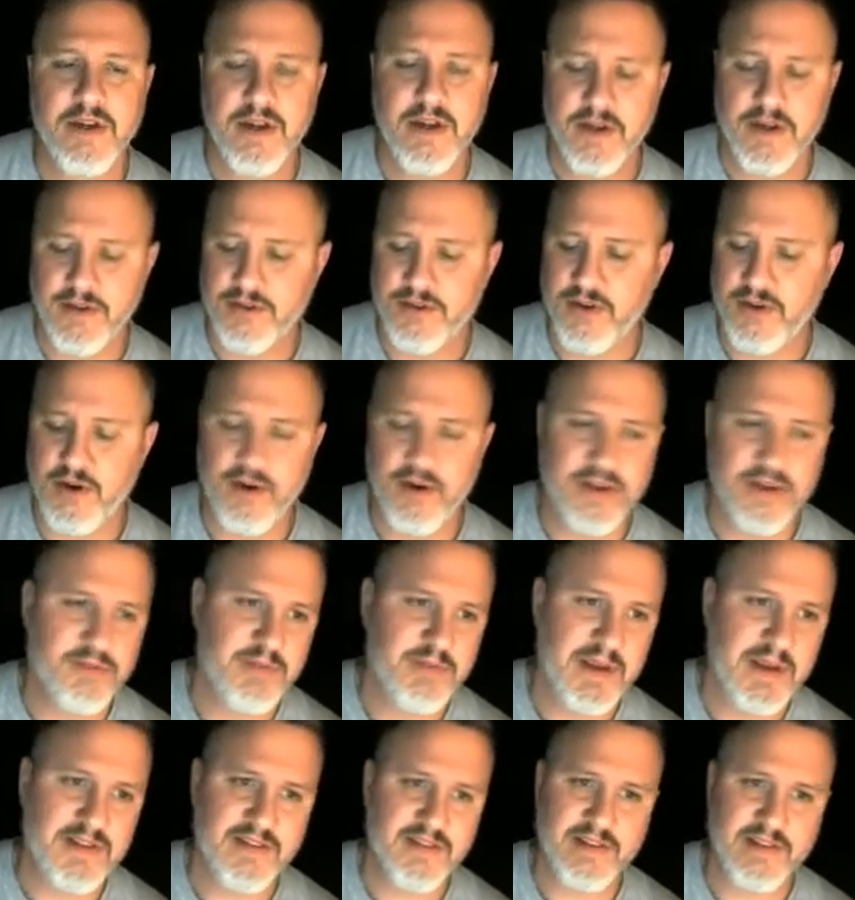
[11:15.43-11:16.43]
So it's
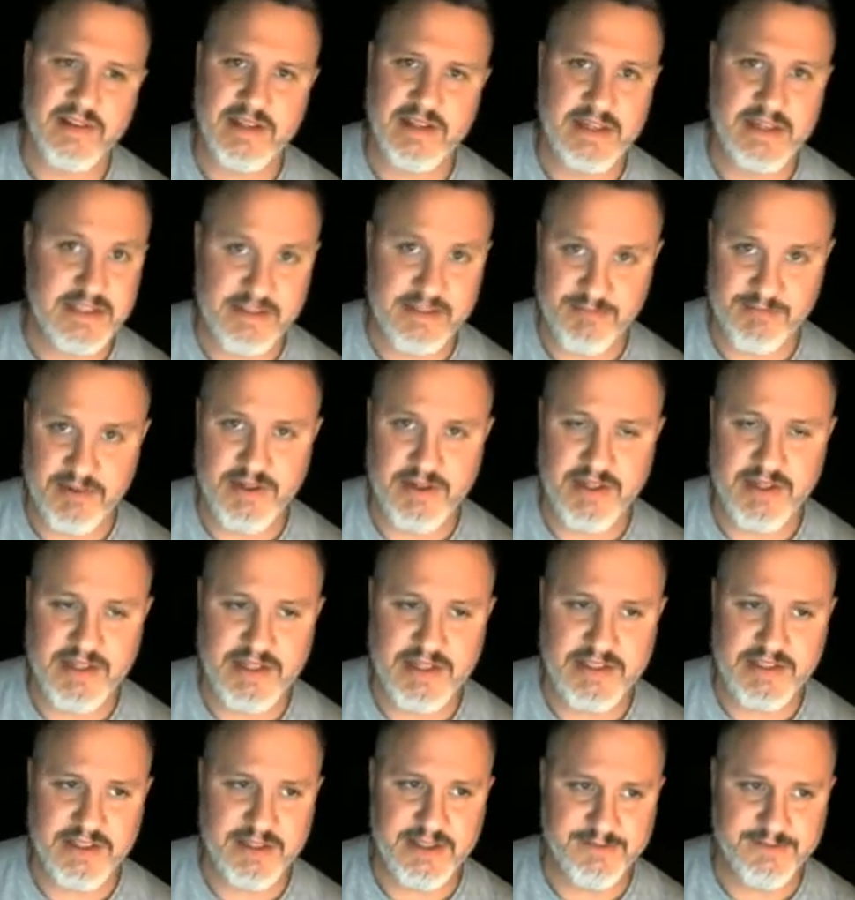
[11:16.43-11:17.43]
pretty
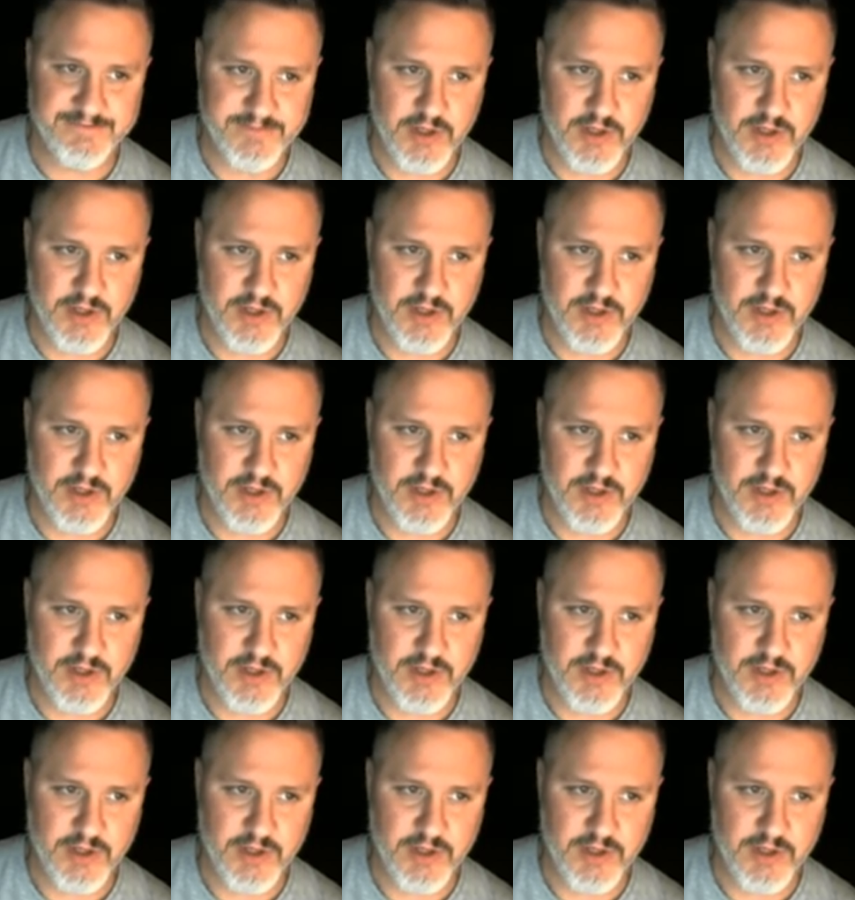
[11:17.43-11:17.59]
easy.